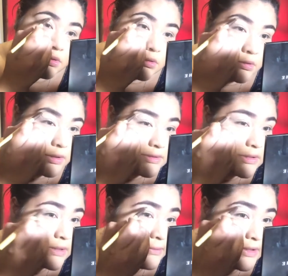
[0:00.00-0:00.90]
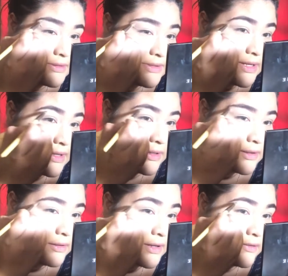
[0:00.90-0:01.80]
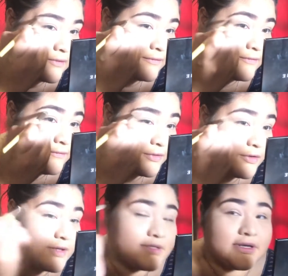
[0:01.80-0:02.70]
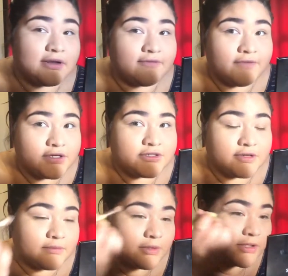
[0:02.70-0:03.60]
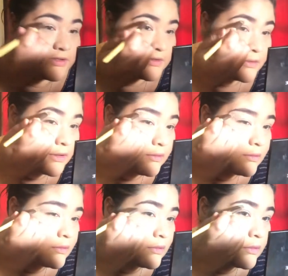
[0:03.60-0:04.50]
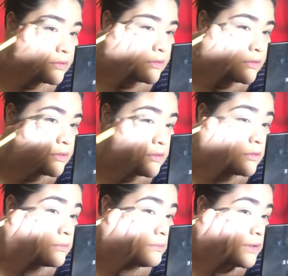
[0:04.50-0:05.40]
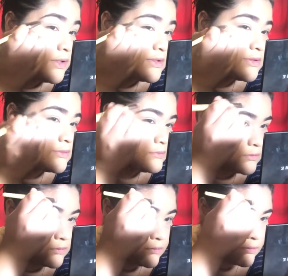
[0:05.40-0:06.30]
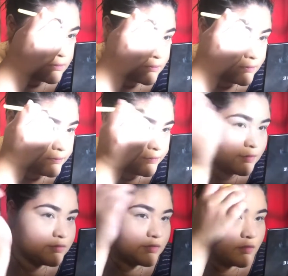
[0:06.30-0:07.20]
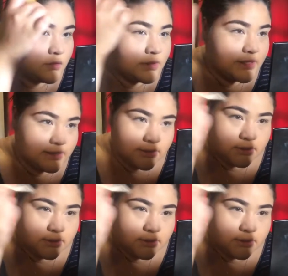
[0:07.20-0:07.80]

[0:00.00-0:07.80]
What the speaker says: Oh, I'm not saying that, you know, there isn't any frustrating parts to it. But it just, there's no, like,